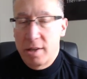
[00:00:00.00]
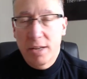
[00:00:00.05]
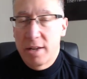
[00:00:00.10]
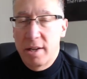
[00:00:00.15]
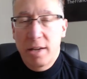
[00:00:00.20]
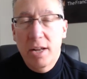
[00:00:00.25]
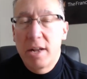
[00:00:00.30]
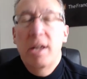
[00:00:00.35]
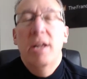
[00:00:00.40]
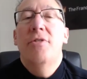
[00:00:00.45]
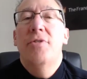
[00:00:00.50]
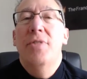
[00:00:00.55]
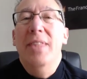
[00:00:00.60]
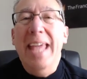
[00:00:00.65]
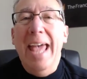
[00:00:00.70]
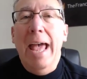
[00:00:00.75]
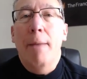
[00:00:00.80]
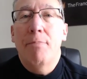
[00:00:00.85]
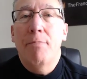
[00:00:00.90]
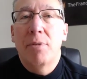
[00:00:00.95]
It's
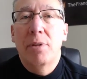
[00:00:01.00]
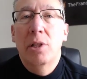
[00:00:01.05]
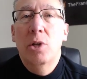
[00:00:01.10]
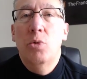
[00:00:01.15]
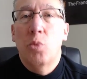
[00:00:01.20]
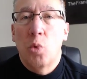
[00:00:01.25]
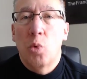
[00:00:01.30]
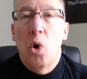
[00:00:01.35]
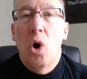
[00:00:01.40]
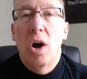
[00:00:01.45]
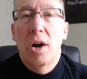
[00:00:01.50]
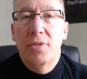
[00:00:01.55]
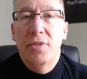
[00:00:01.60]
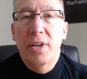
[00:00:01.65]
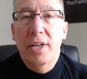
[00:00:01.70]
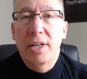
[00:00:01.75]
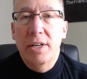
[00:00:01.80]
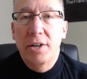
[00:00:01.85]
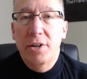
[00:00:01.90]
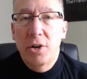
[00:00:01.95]
the absolute wrong
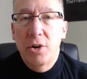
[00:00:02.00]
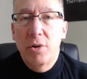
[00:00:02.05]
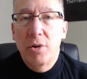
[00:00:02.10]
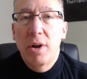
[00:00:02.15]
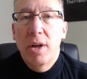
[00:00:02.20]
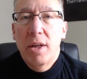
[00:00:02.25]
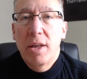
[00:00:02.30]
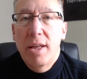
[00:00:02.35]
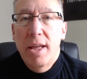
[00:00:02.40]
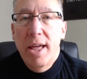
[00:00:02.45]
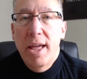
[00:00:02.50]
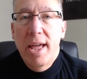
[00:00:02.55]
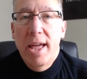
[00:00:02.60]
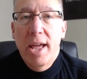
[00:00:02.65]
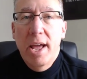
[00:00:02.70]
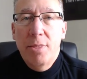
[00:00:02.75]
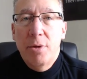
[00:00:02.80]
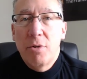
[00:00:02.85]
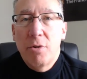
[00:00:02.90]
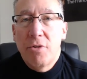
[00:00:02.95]
thing to do,
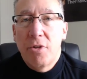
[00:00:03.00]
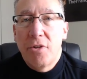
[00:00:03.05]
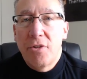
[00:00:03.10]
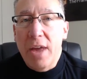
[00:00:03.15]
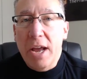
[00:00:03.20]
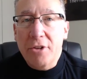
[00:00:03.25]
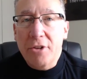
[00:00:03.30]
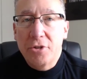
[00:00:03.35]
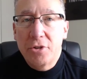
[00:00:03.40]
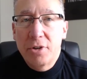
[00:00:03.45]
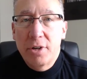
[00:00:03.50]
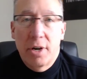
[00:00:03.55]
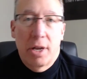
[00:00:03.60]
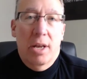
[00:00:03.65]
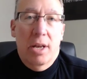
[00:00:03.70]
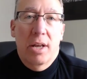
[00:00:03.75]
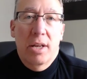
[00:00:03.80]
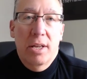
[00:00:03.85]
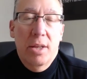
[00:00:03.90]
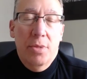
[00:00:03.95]
and there's a
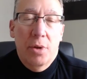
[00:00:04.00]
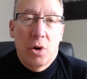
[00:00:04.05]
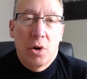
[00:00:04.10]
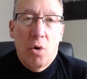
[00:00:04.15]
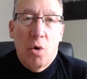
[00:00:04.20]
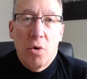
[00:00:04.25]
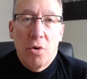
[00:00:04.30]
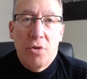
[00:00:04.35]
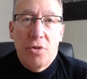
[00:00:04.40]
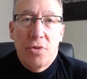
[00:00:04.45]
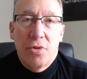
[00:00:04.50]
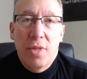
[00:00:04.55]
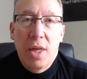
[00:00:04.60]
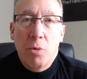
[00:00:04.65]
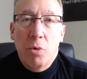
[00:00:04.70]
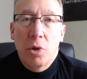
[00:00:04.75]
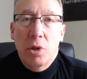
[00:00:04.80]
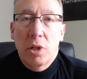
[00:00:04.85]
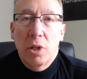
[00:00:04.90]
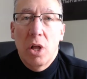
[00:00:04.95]
section in the course
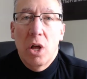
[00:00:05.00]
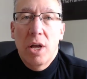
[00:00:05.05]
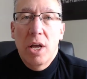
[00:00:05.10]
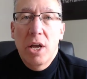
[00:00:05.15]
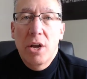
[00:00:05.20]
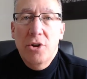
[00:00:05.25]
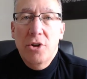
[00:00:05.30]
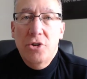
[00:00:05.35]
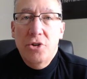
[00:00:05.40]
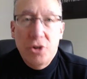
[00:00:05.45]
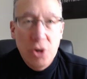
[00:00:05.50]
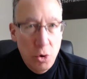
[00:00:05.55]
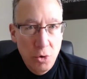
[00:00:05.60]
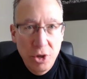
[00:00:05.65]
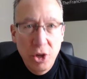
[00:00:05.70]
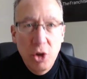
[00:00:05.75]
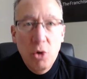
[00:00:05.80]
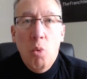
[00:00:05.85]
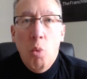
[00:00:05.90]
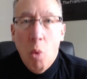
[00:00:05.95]
that will
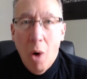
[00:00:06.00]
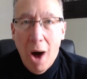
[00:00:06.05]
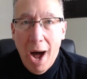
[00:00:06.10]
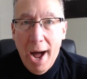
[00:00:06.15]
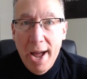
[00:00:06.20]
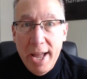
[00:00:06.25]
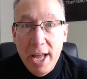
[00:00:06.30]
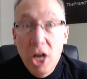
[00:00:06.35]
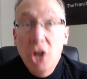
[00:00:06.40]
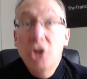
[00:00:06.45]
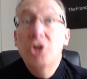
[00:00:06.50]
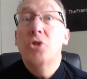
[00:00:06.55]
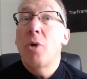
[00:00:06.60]
show you why.